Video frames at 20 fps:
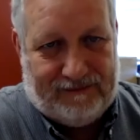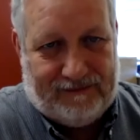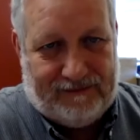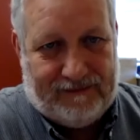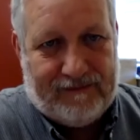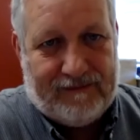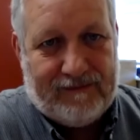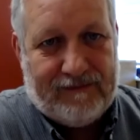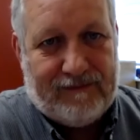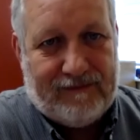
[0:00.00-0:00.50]

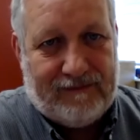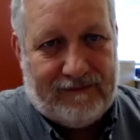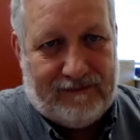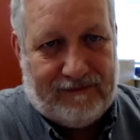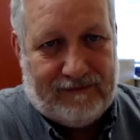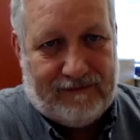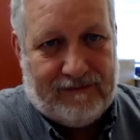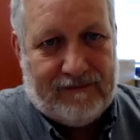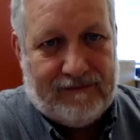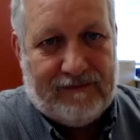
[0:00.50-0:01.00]

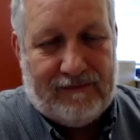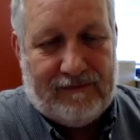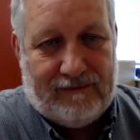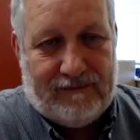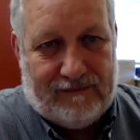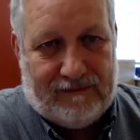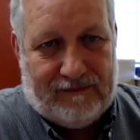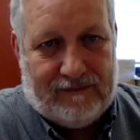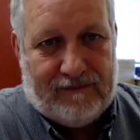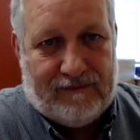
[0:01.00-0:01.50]

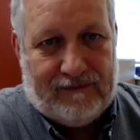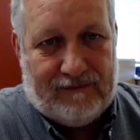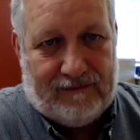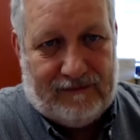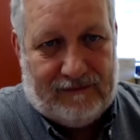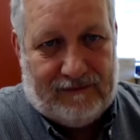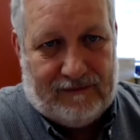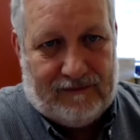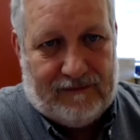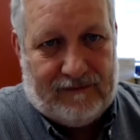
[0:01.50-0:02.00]

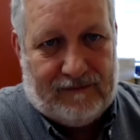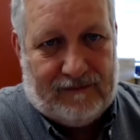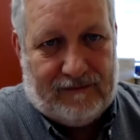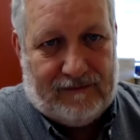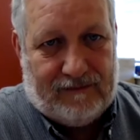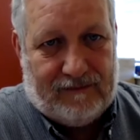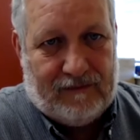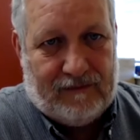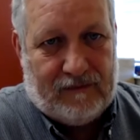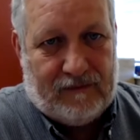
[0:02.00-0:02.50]

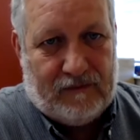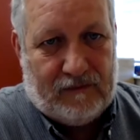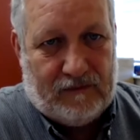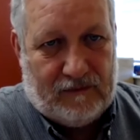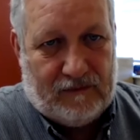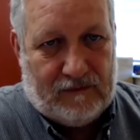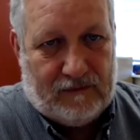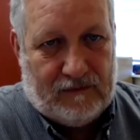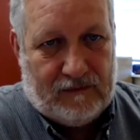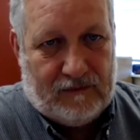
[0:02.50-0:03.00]

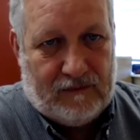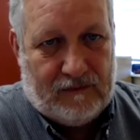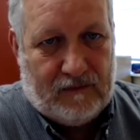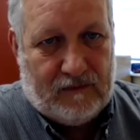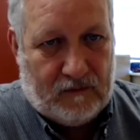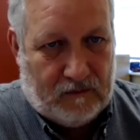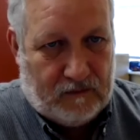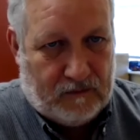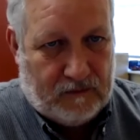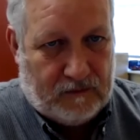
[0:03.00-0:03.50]

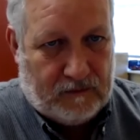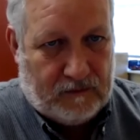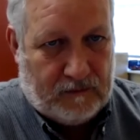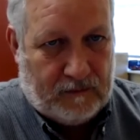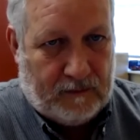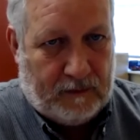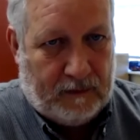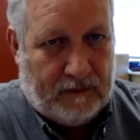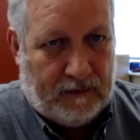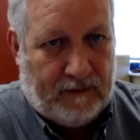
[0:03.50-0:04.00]

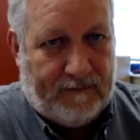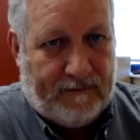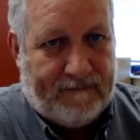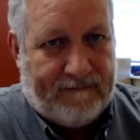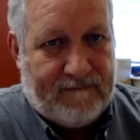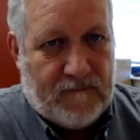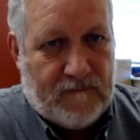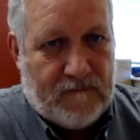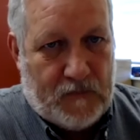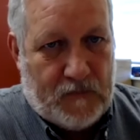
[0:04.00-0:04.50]

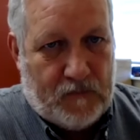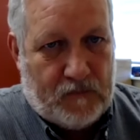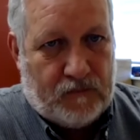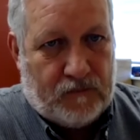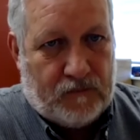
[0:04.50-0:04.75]
[no speech]